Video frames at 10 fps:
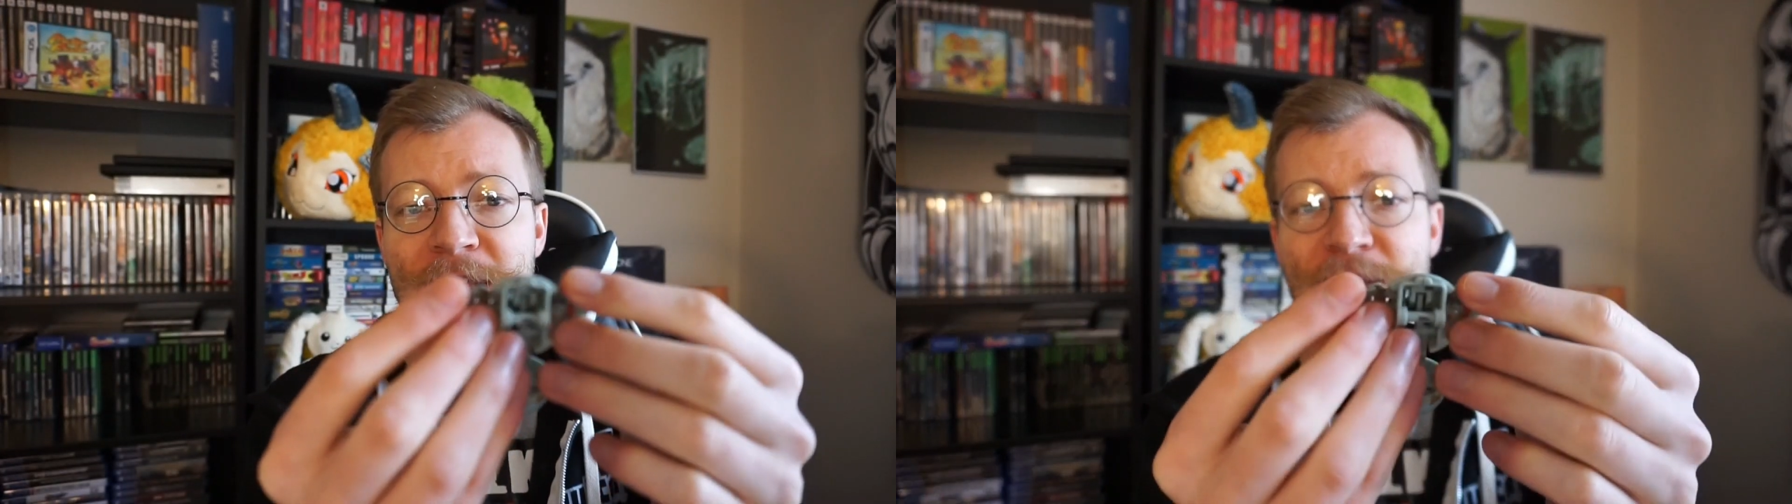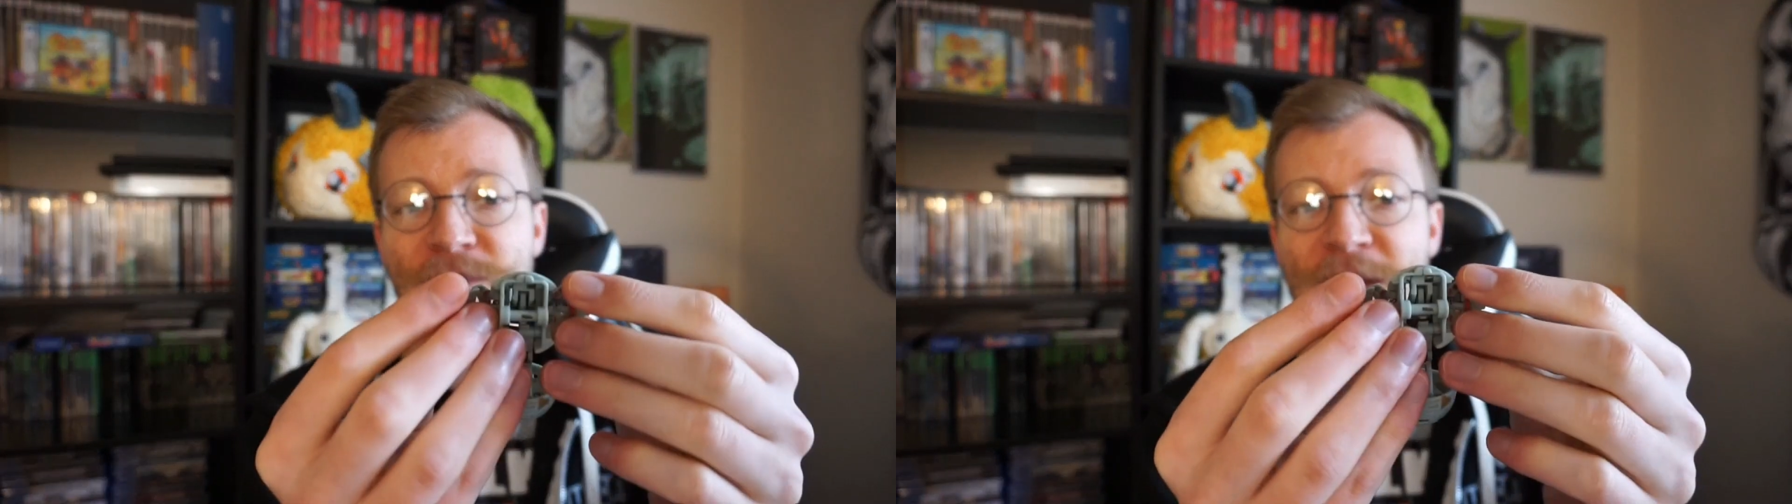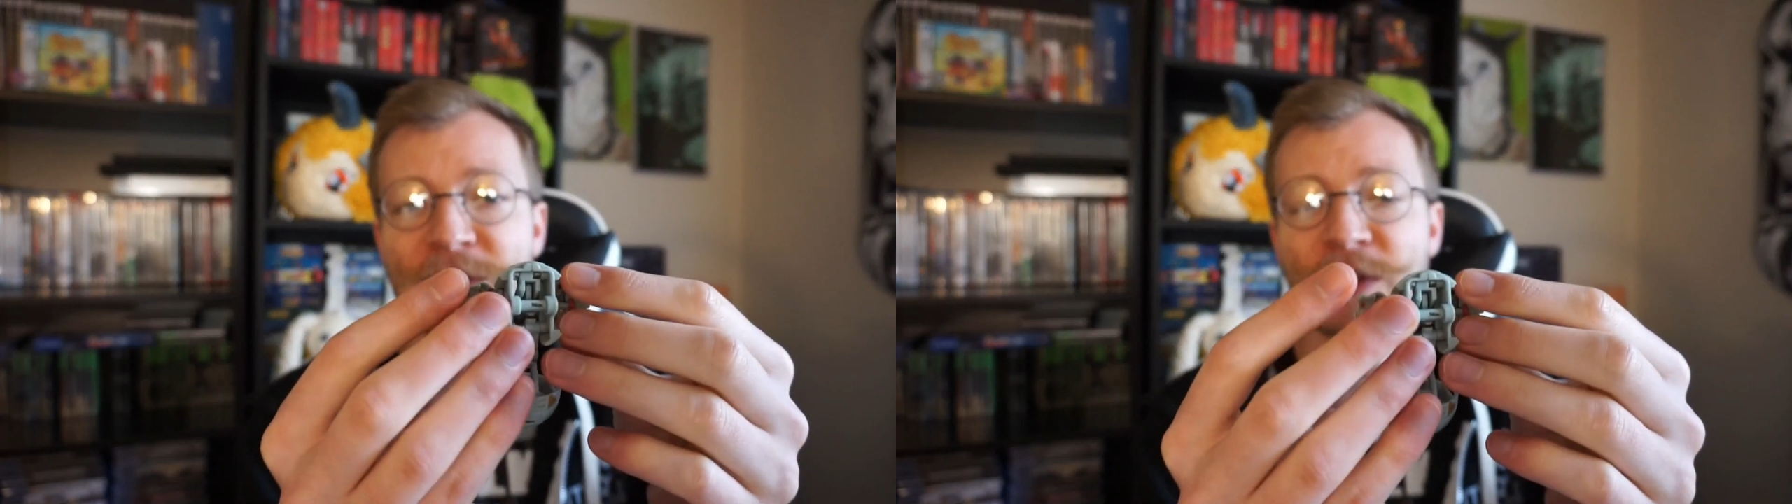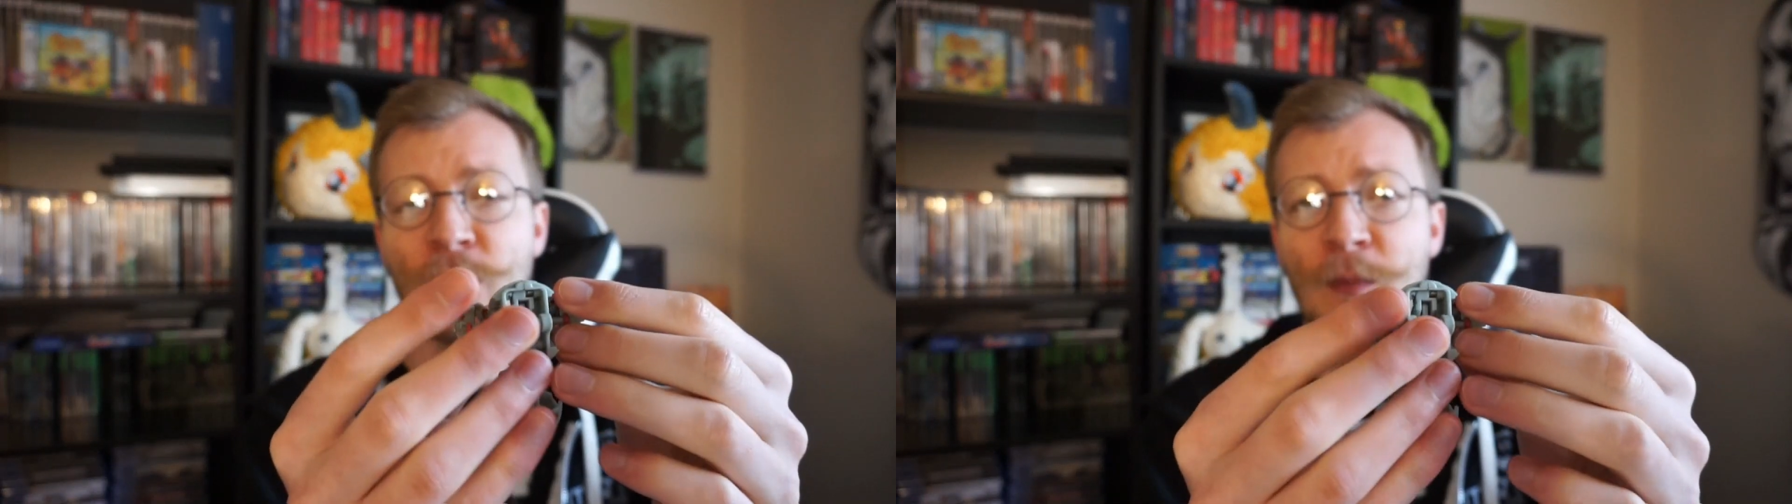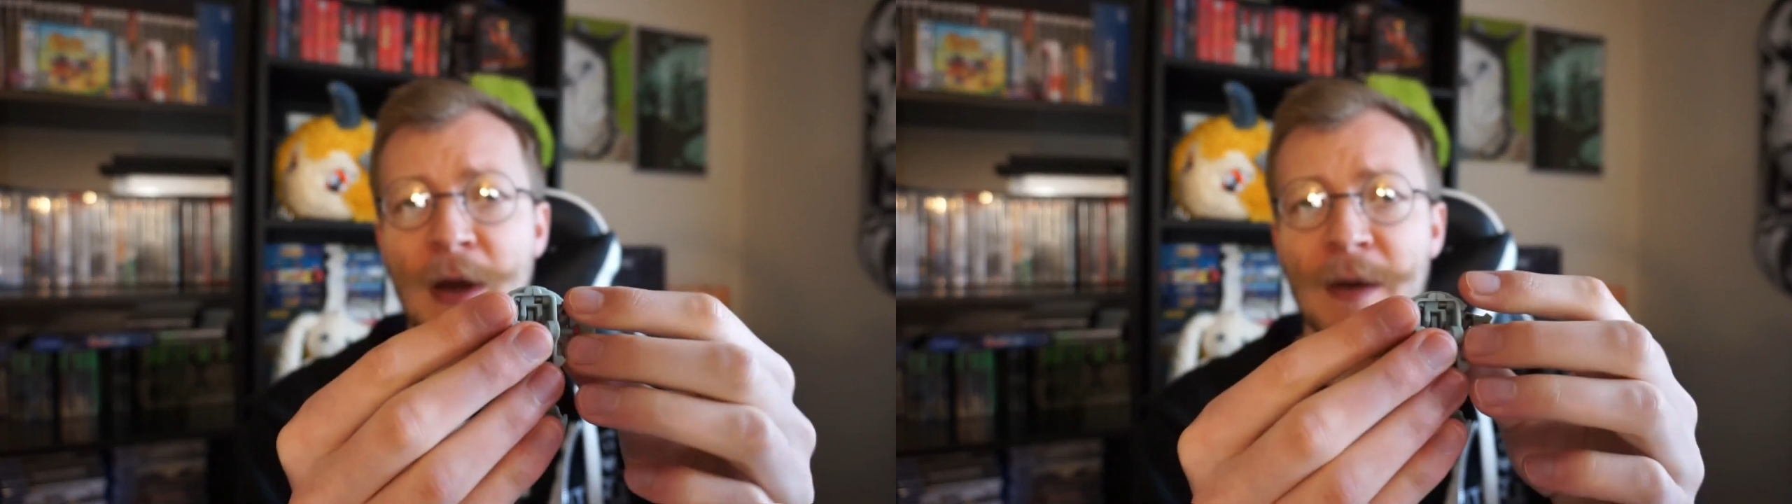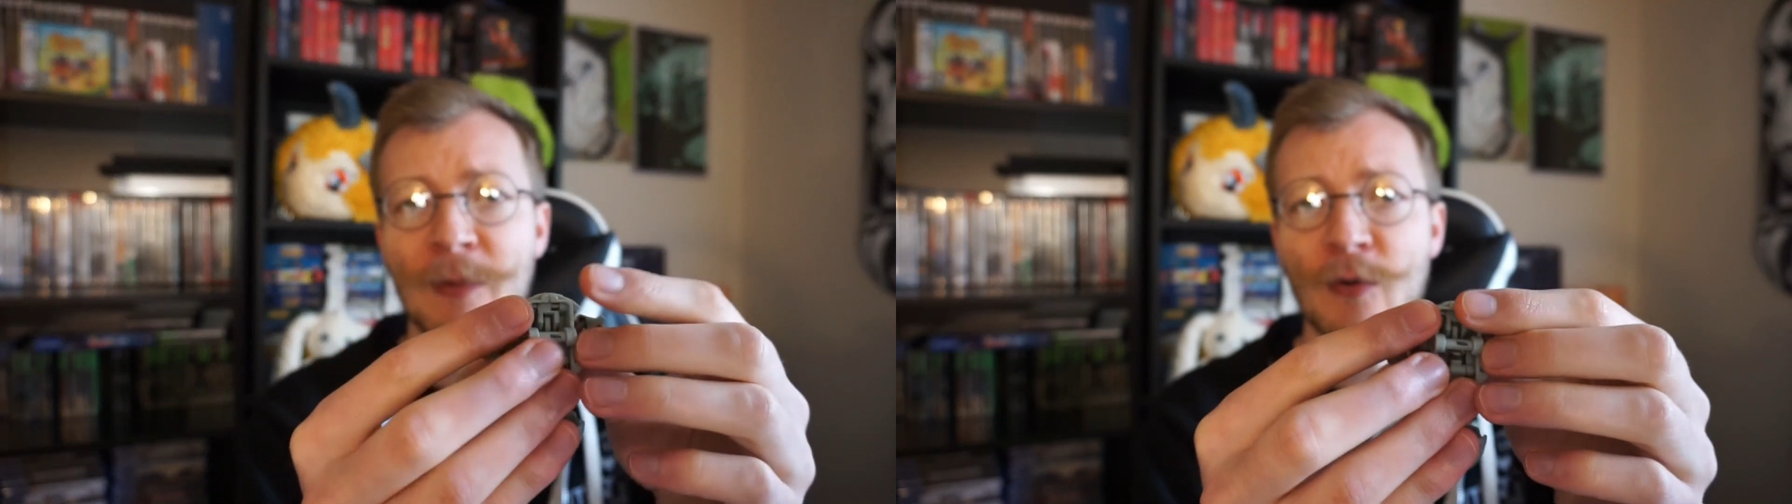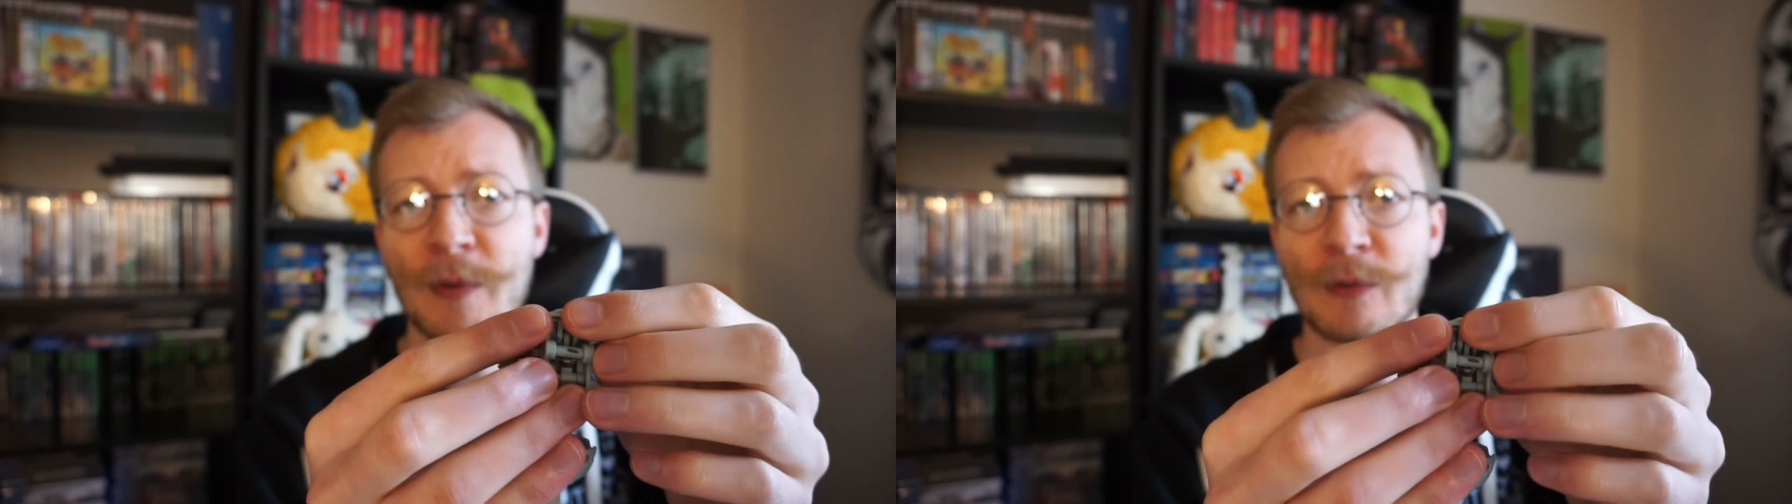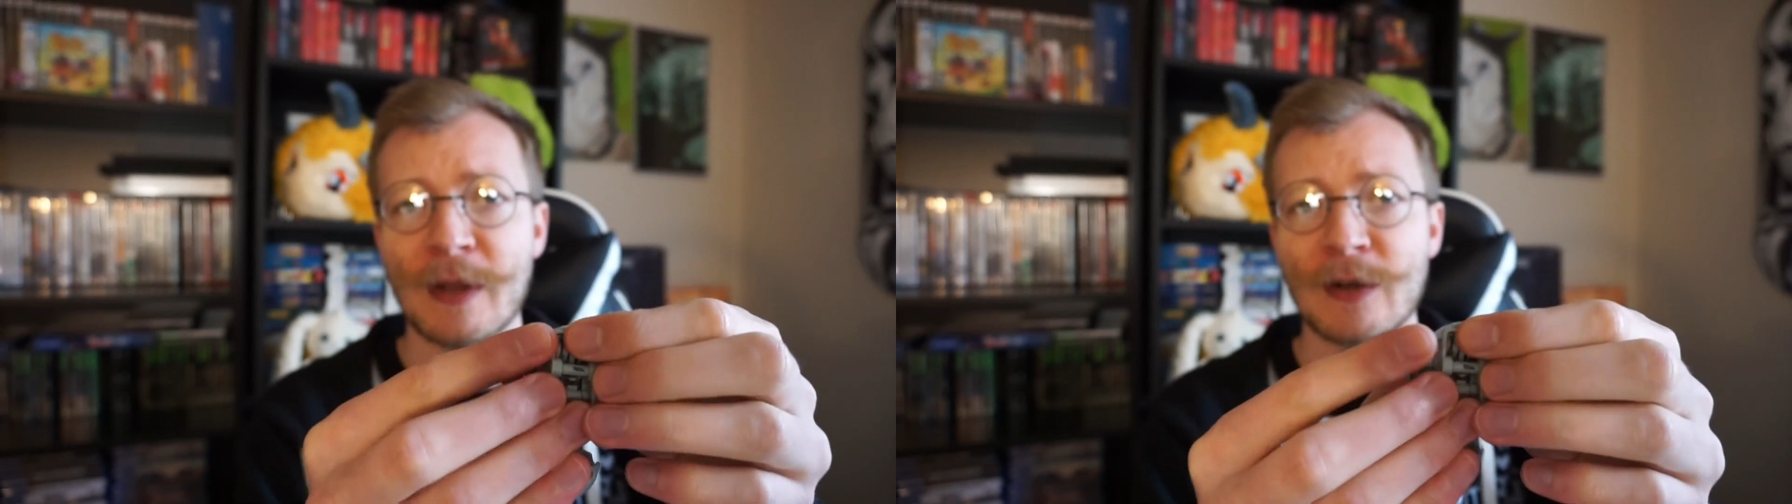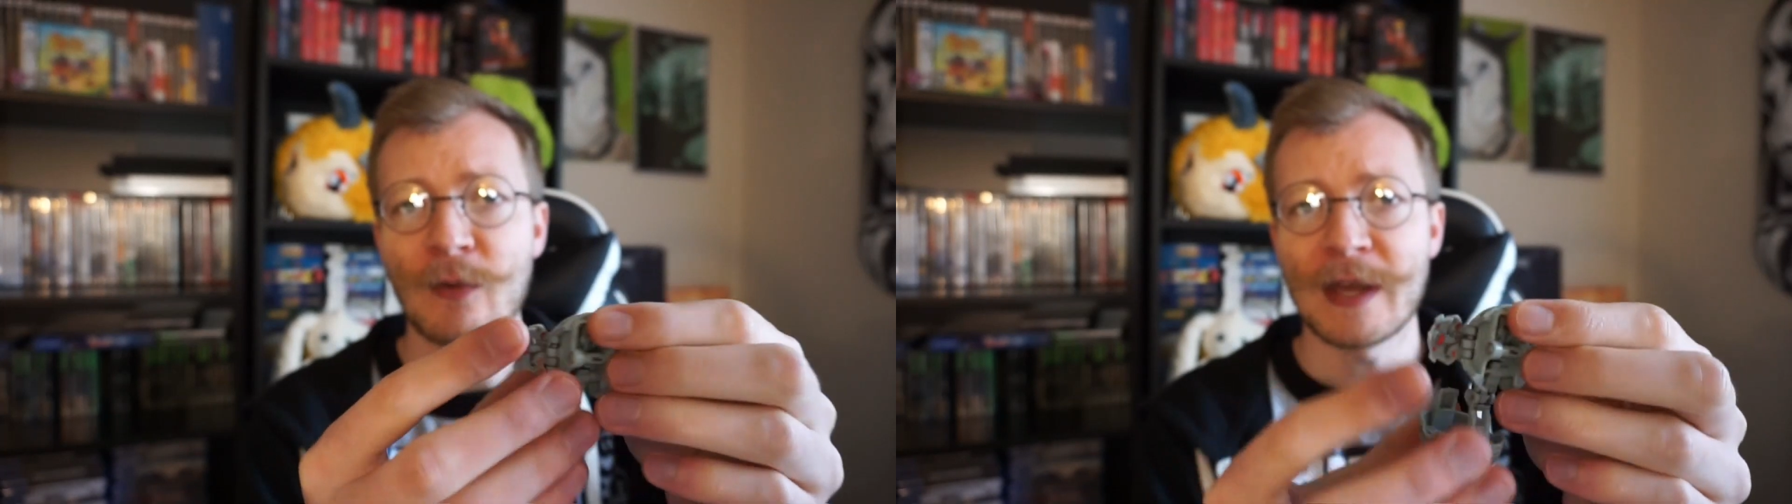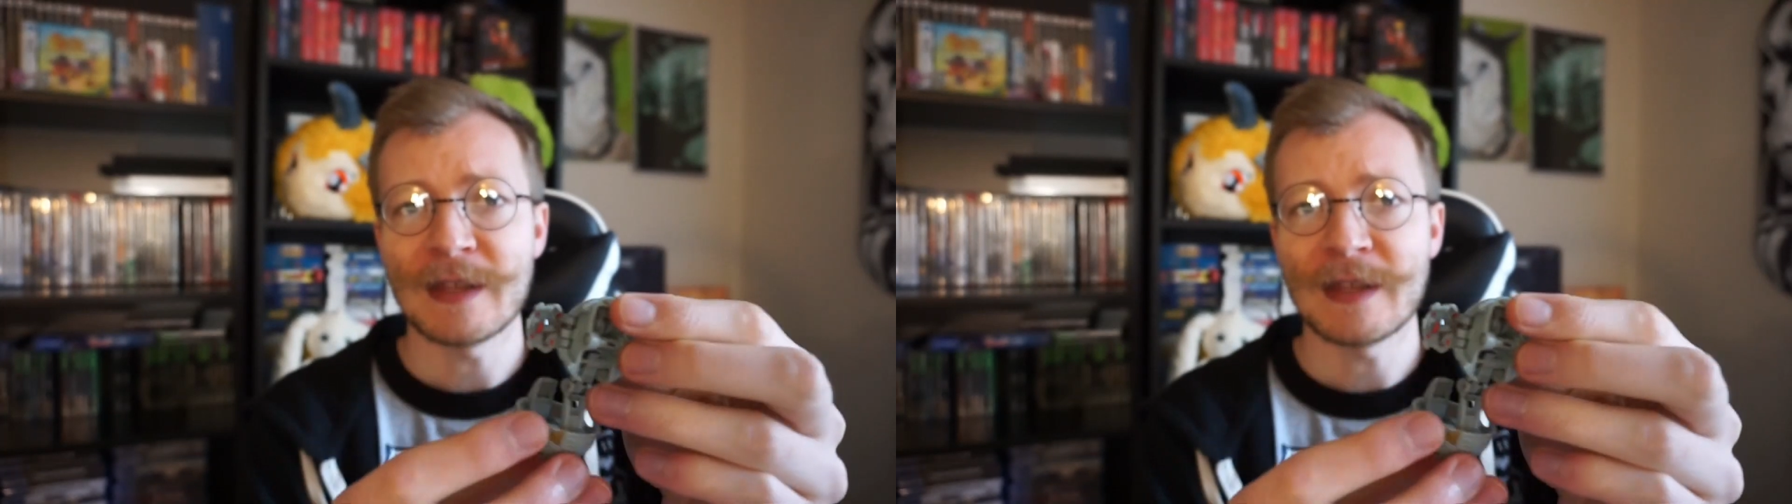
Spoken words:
If they don't pop open right away,